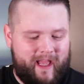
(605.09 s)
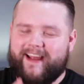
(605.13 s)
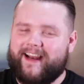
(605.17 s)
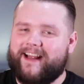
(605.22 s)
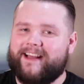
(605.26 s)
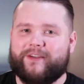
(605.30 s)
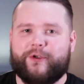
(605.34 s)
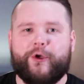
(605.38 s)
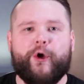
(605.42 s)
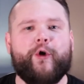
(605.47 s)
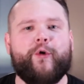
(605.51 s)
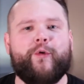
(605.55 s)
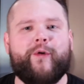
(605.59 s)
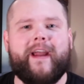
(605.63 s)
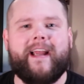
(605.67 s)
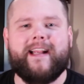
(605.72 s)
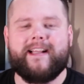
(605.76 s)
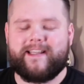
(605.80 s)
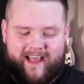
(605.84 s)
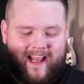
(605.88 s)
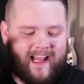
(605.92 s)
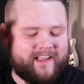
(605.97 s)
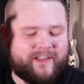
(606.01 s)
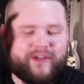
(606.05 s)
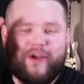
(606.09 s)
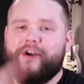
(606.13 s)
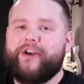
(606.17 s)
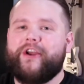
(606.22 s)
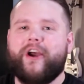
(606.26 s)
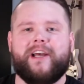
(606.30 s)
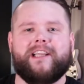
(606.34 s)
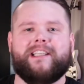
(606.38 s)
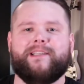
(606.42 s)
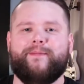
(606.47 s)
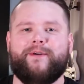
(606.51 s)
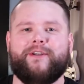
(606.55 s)
that has good rate, that has good
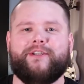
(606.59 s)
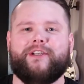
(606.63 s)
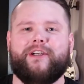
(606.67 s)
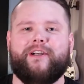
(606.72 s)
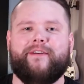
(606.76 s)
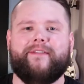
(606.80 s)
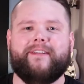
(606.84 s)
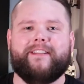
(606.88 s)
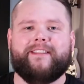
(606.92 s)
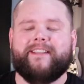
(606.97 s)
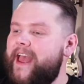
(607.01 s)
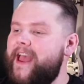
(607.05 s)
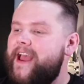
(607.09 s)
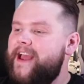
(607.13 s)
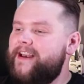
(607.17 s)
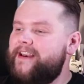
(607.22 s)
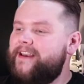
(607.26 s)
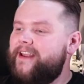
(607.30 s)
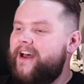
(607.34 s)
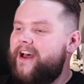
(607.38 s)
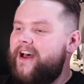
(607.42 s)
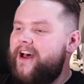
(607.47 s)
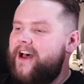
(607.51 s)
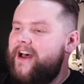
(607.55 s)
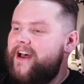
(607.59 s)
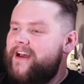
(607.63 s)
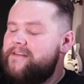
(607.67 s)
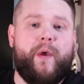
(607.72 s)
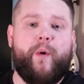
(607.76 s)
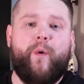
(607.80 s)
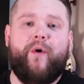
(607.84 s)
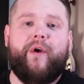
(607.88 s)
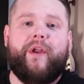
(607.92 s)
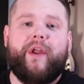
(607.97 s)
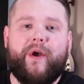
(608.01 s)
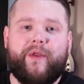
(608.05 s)
customer service, and they
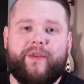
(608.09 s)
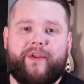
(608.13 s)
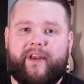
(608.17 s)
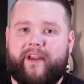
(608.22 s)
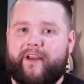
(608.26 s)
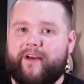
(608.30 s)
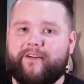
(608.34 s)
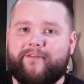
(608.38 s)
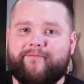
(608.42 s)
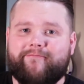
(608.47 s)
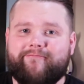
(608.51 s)
won't kill the deal.